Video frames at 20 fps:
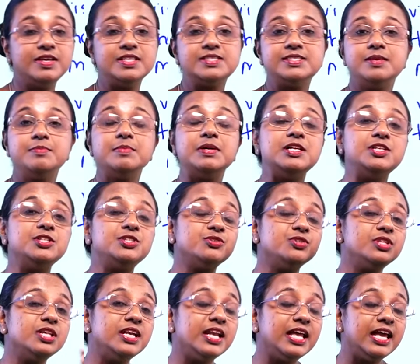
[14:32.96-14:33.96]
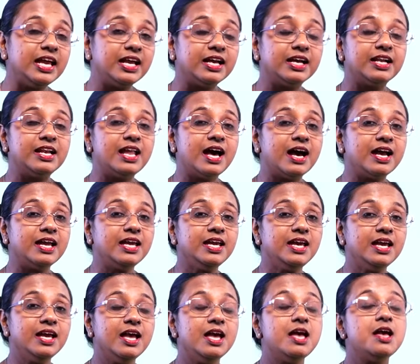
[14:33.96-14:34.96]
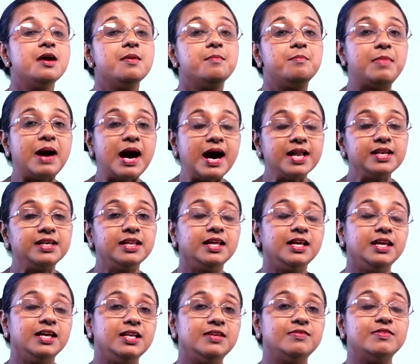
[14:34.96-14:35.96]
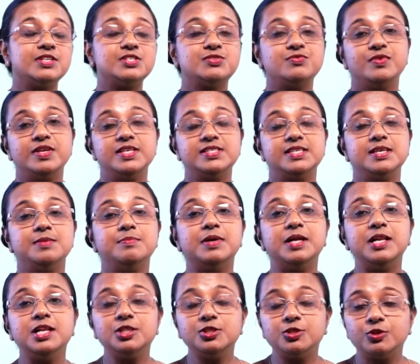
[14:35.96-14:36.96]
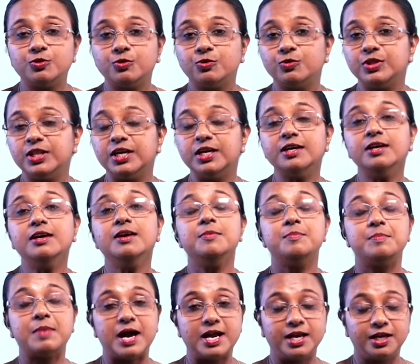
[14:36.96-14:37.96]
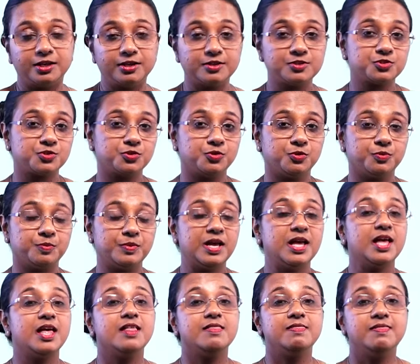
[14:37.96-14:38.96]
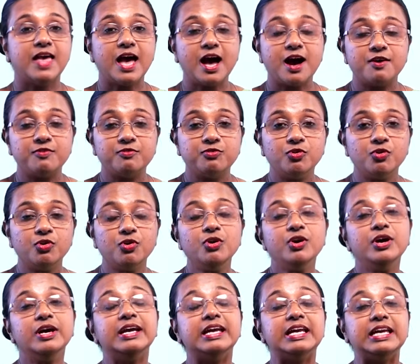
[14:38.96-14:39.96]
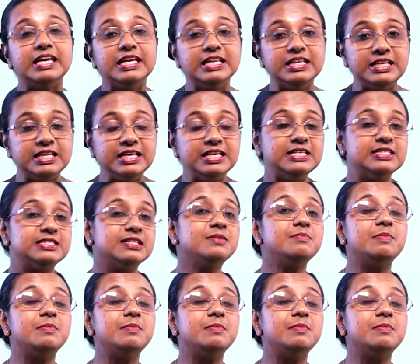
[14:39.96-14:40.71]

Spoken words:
visible to the naked eye, but it was visible through the microscope. Therefore, it is a